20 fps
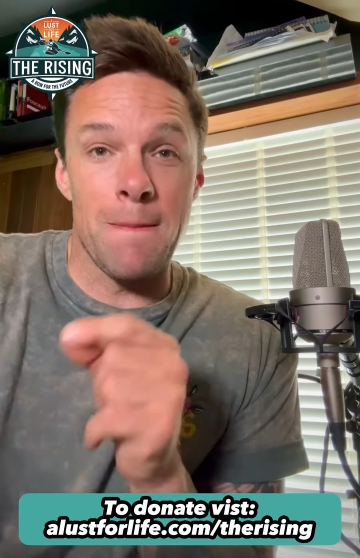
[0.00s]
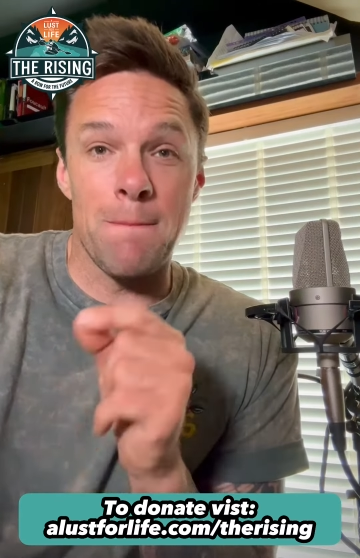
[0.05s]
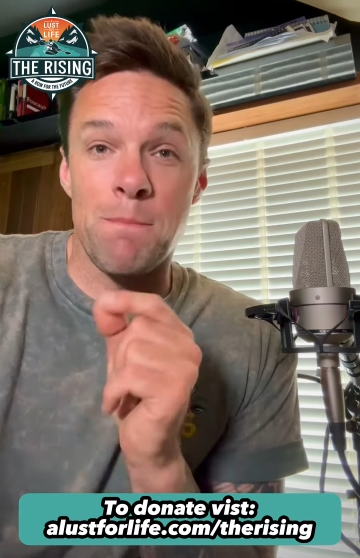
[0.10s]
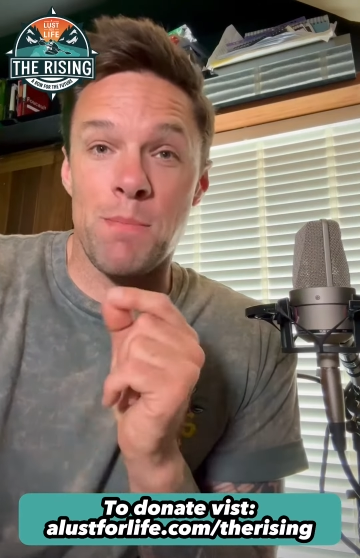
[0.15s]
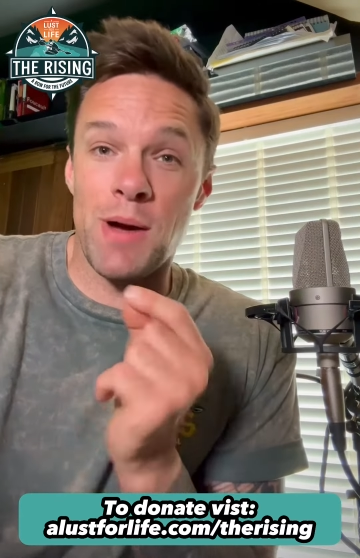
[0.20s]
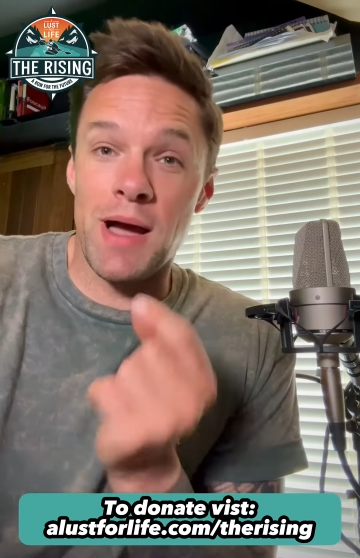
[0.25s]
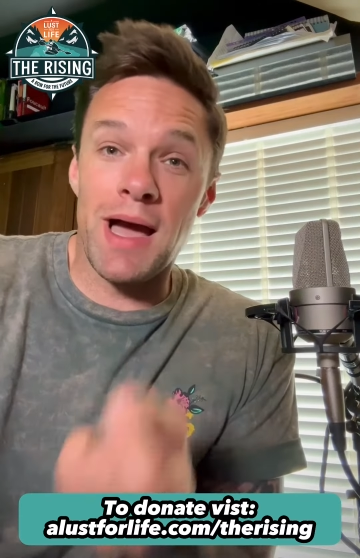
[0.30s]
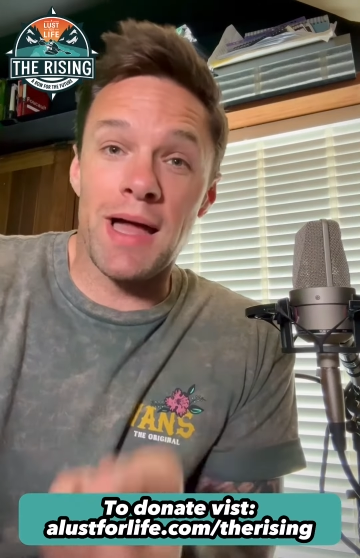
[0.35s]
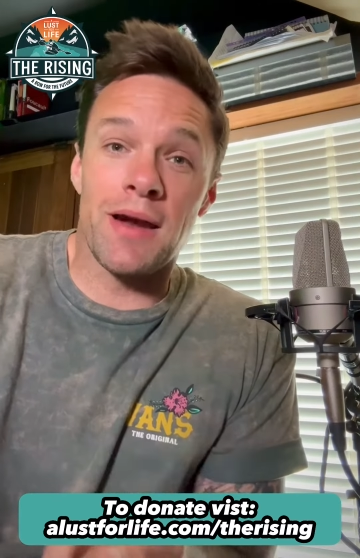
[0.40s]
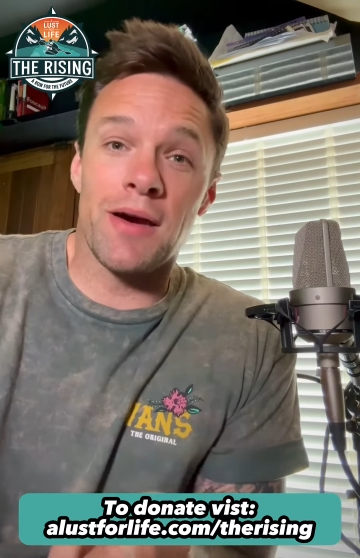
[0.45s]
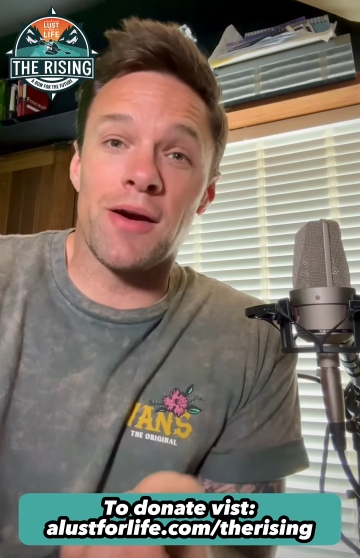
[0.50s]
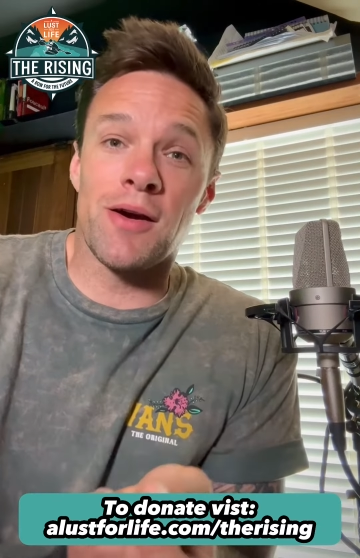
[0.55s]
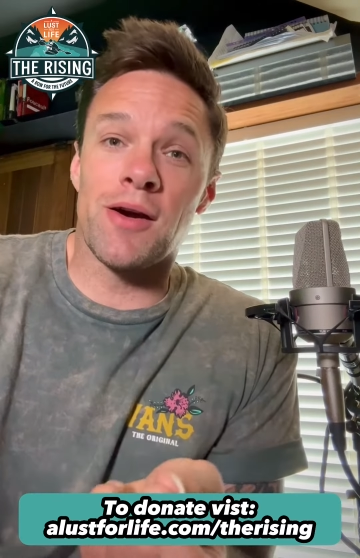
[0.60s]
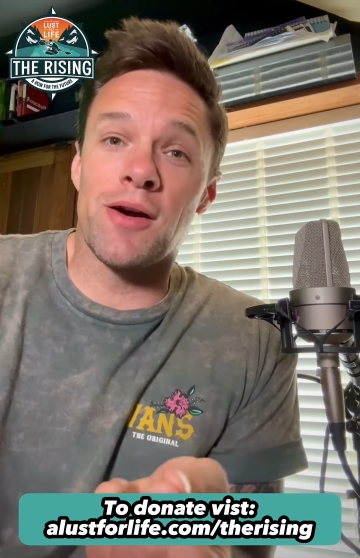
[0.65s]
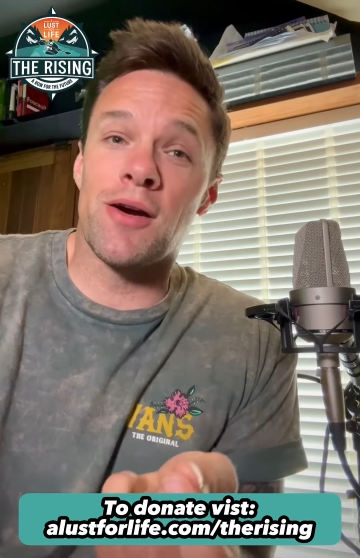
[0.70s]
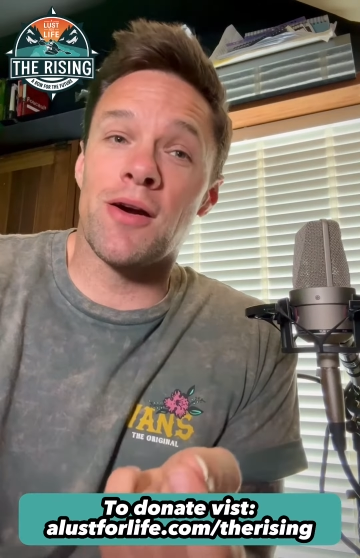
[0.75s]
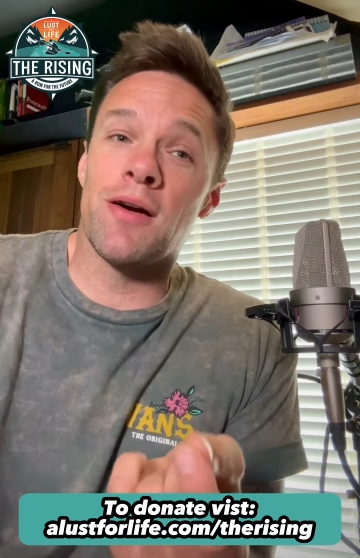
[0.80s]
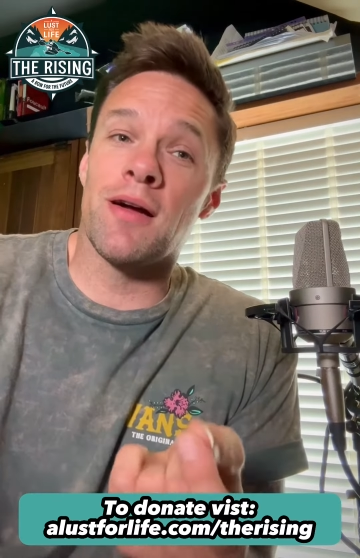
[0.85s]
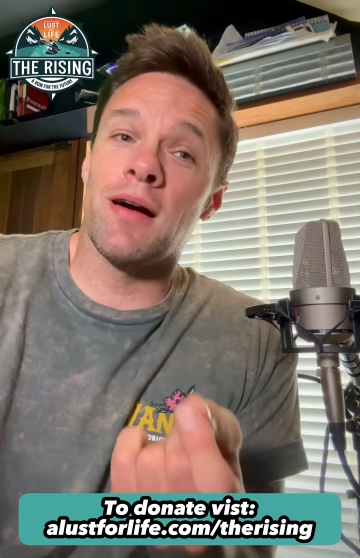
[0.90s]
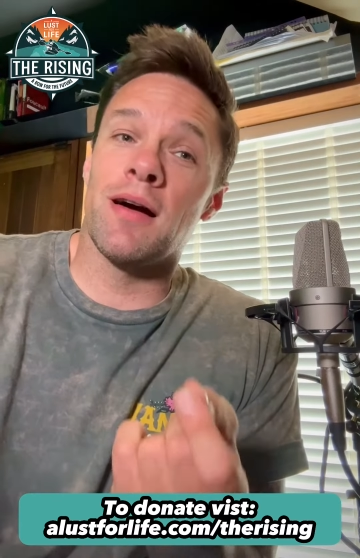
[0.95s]

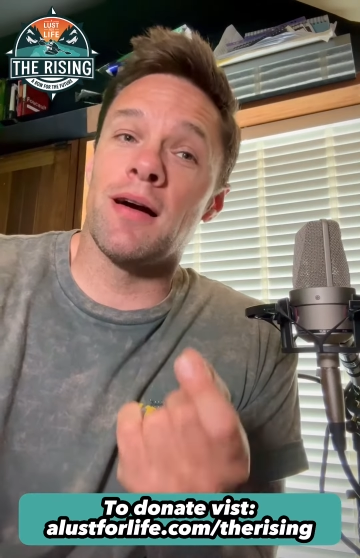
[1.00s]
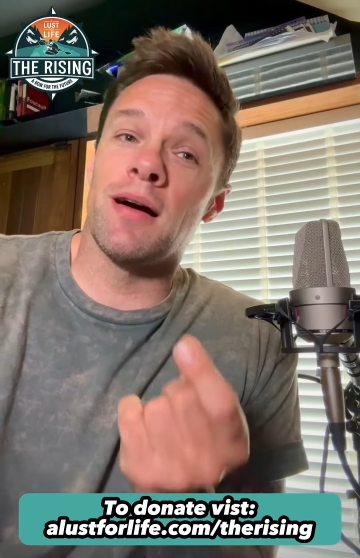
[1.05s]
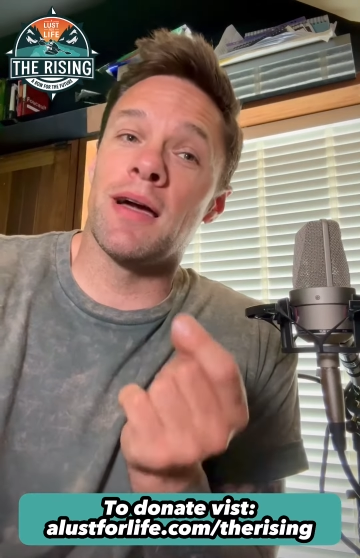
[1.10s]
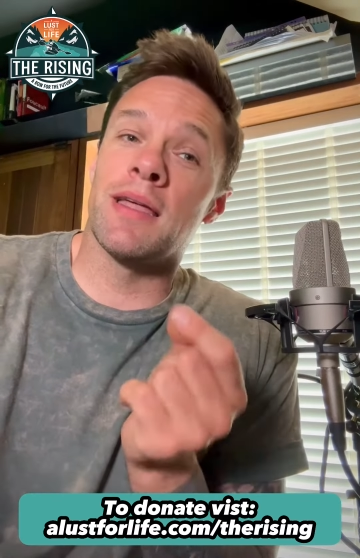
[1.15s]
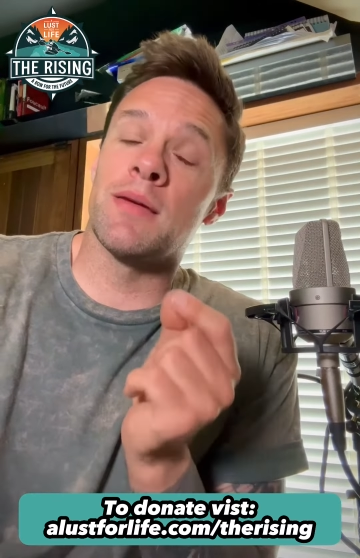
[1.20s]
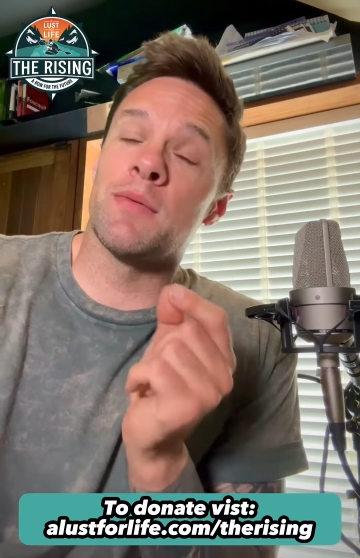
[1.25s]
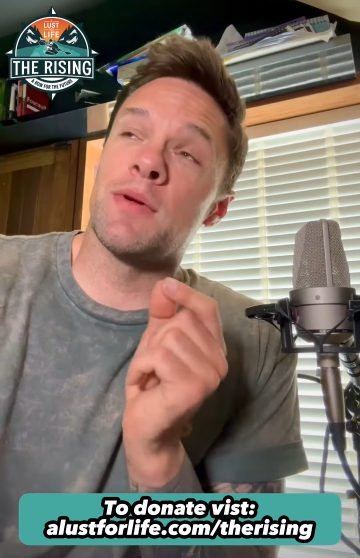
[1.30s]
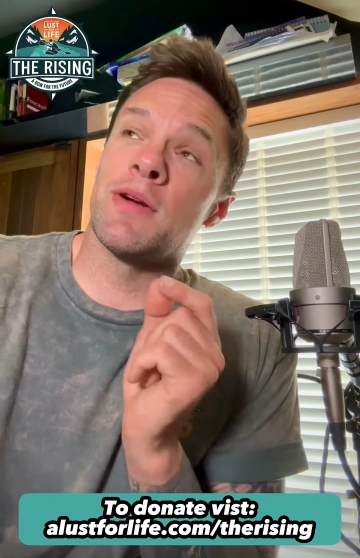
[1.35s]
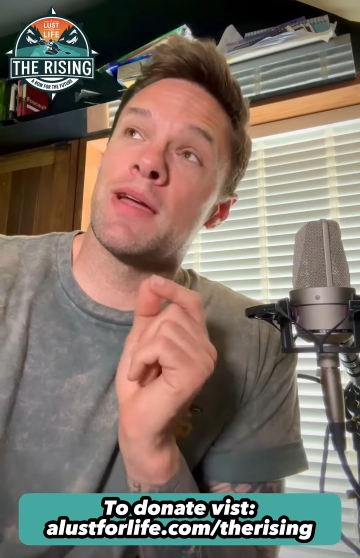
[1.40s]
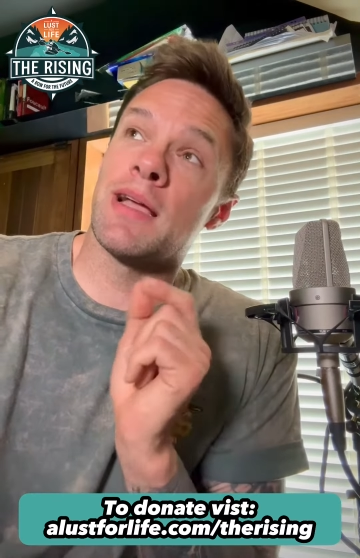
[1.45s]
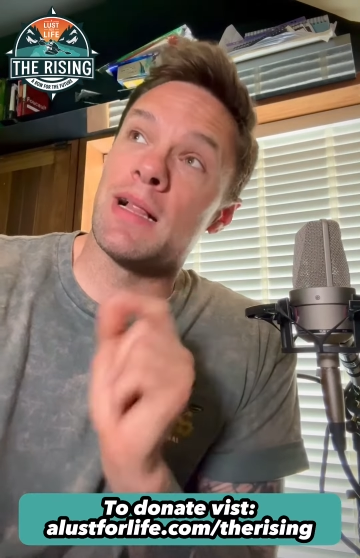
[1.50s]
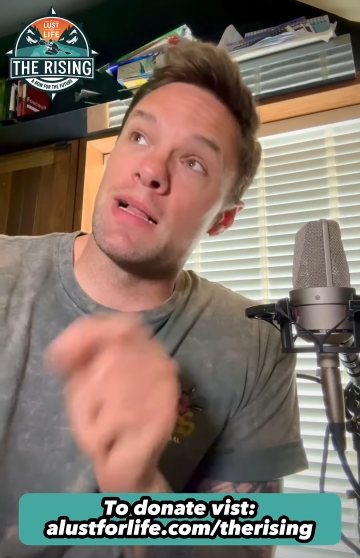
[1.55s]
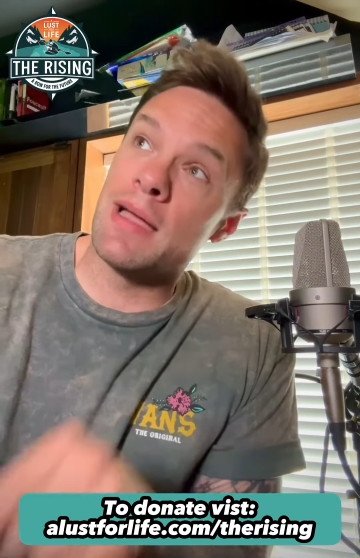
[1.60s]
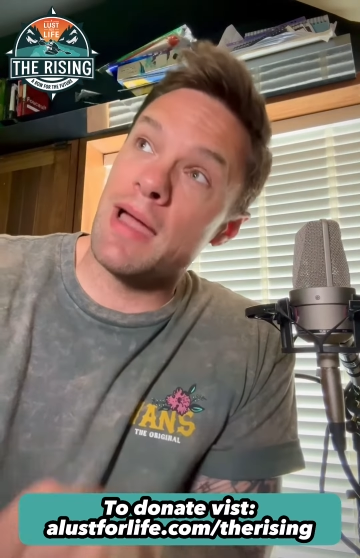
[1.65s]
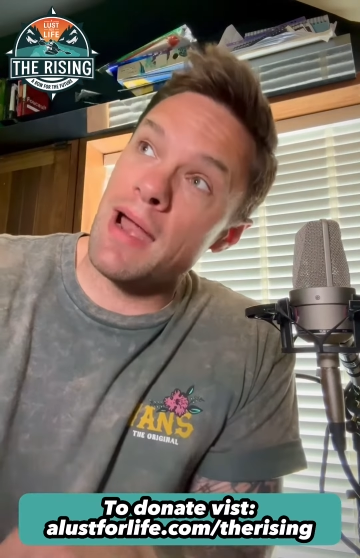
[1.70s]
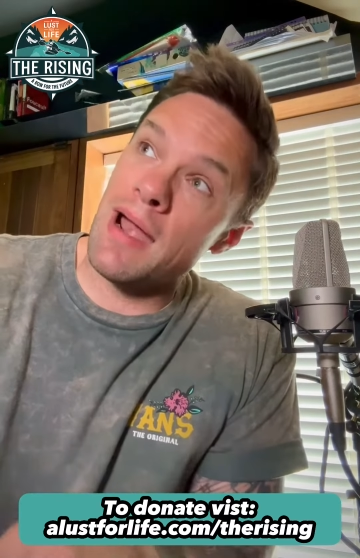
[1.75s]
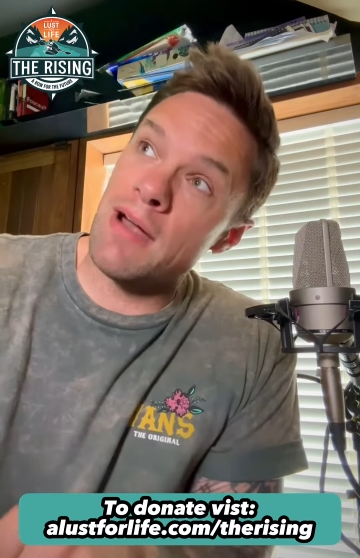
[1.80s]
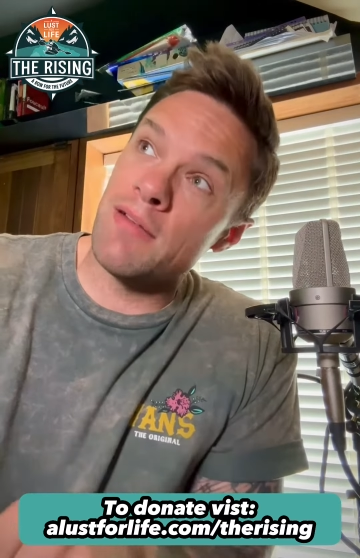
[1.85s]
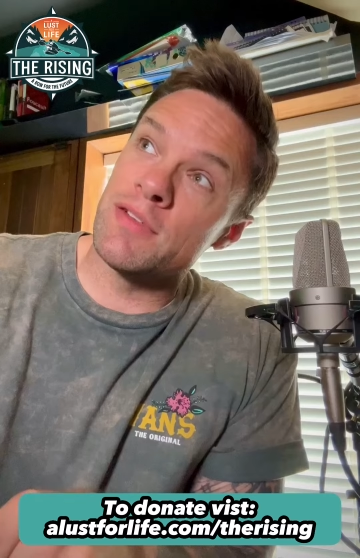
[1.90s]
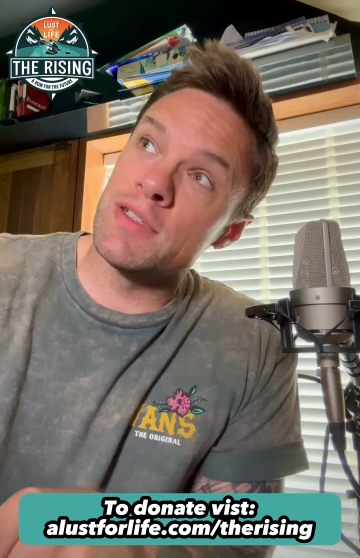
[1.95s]
Banagher, I think we're
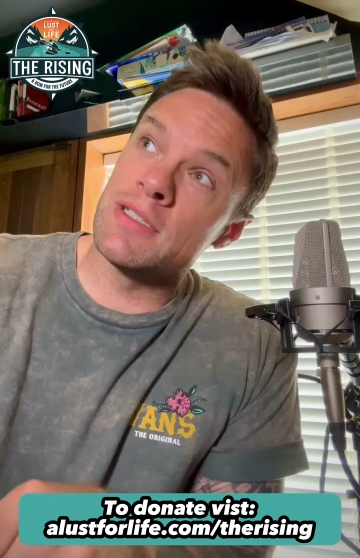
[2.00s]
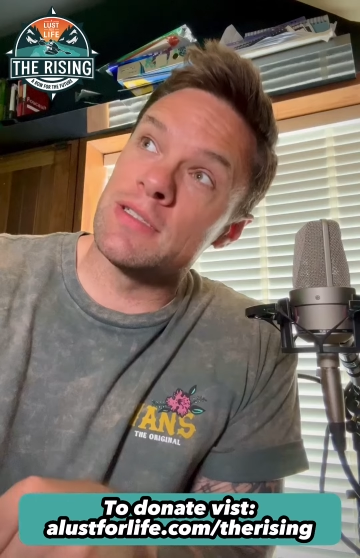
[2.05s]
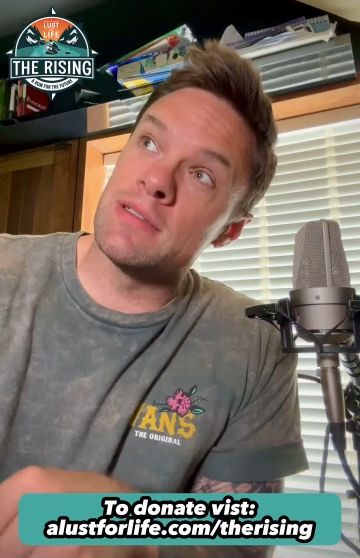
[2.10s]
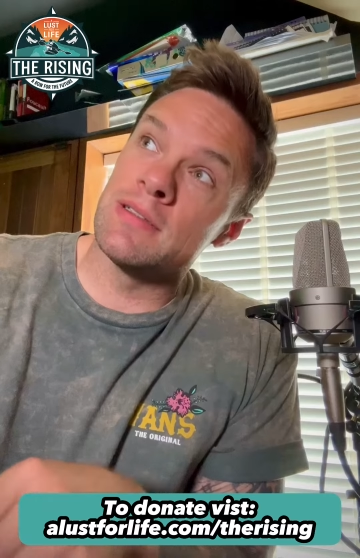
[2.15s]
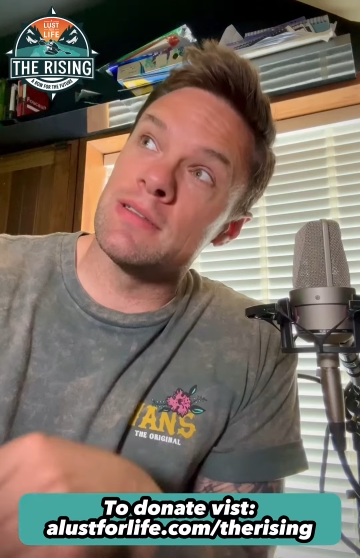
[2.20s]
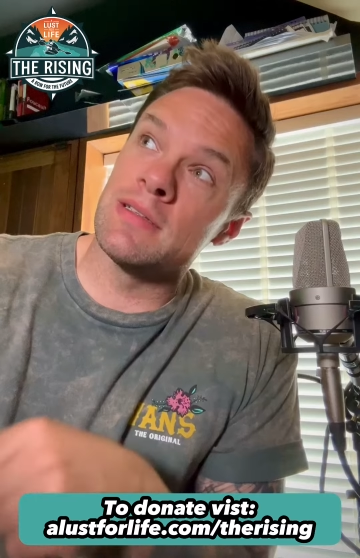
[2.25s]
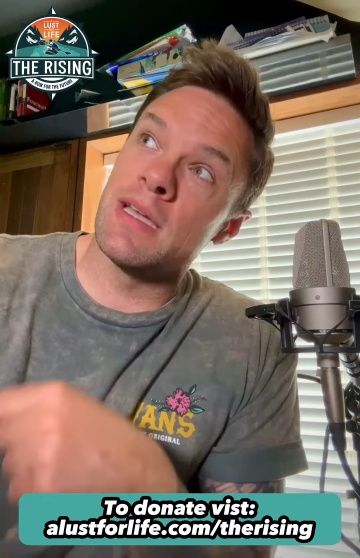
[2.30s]
Kilgarvin,